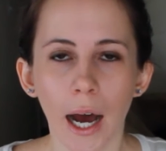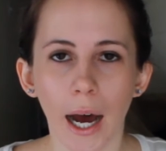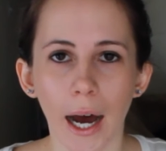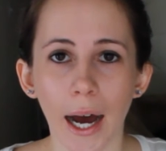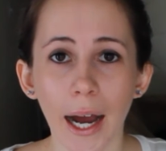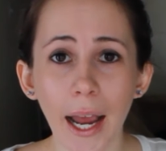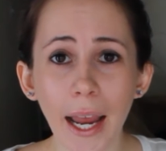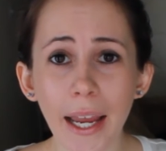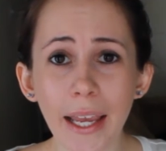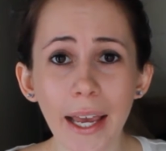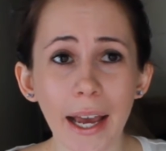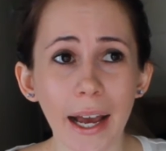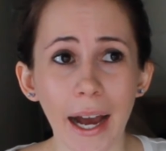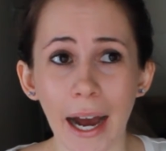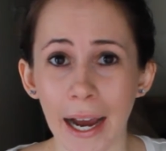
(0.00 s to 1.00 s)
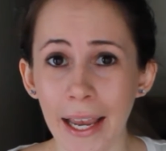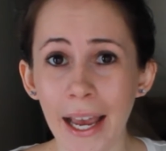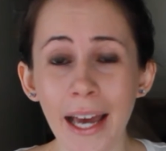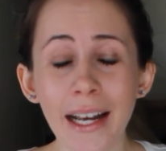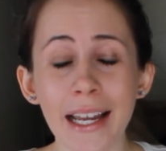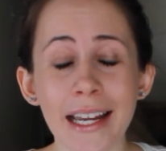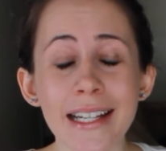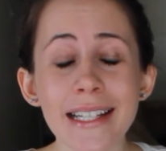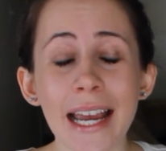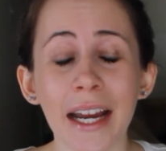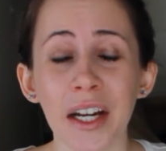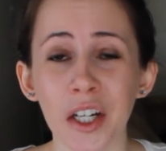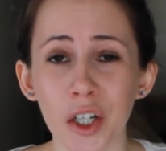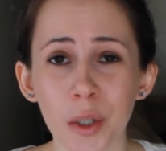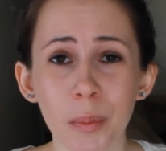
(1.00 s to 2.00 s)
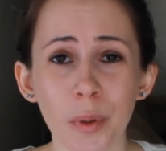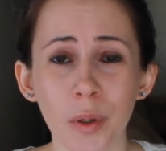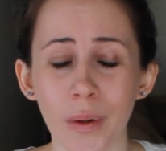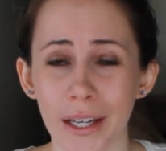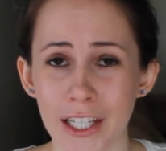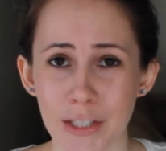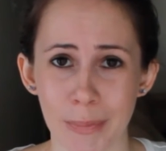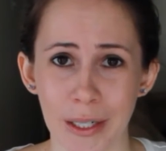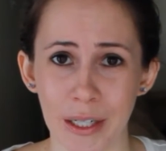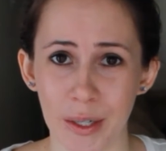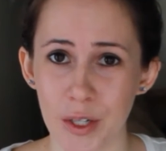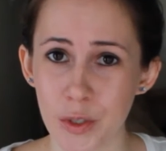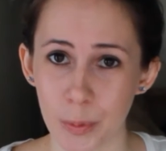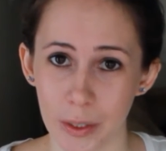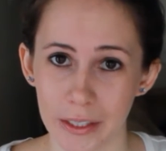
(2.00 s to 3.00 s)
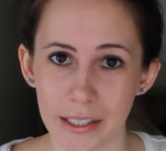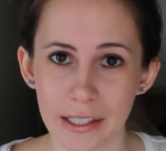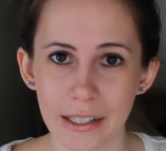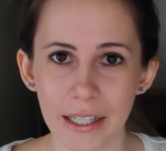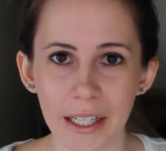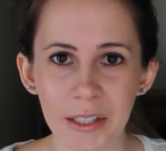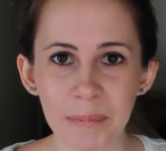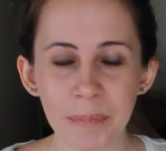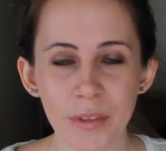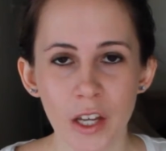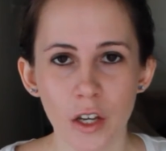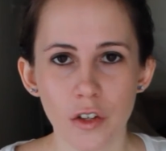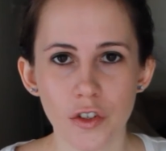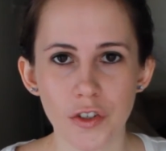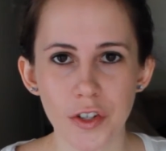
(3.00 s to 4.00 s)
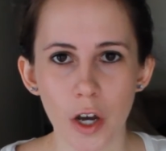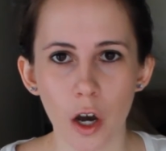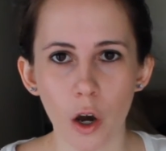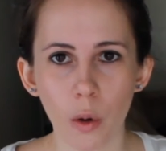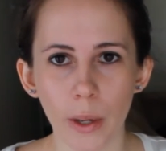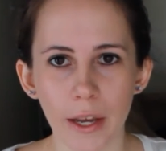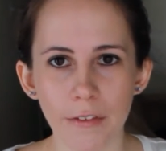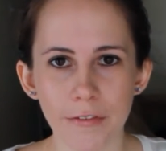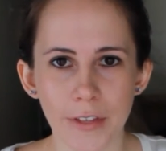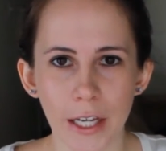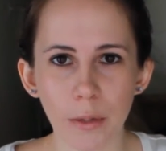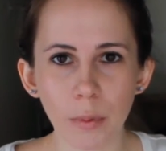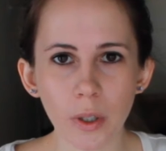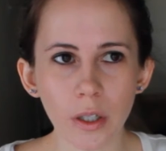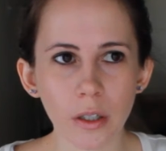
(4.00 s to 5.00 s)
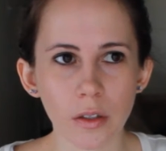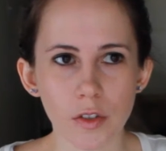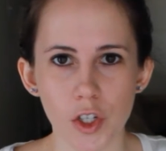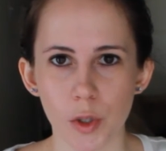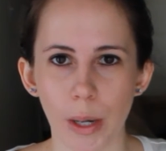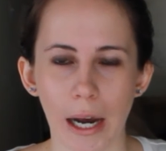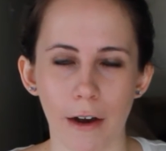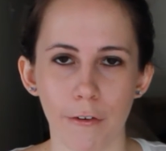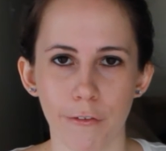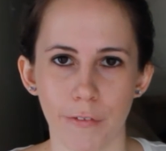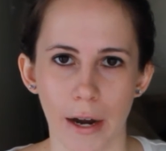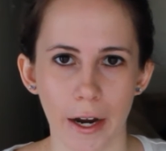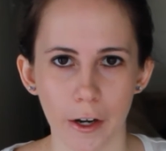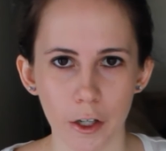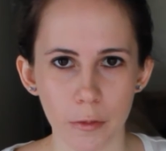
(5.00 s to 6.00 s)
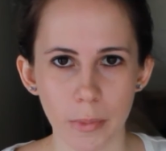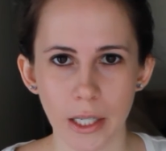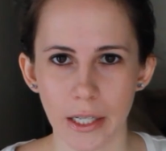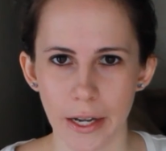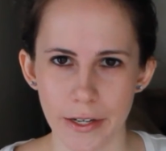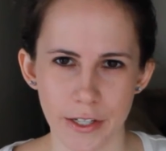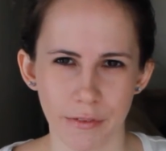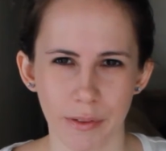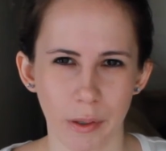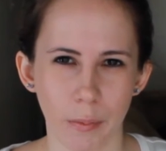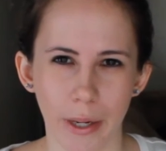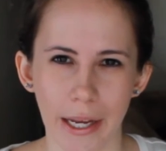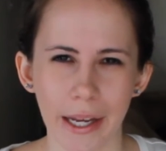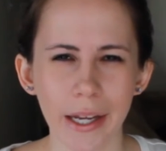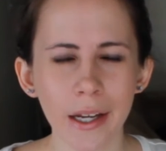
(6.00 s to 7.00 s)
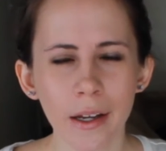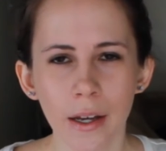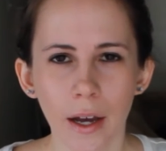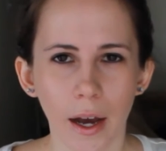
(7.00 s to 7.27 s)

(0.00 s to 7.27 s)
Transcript: I had a terrible experience working there, so if they were to have fired me in a different way,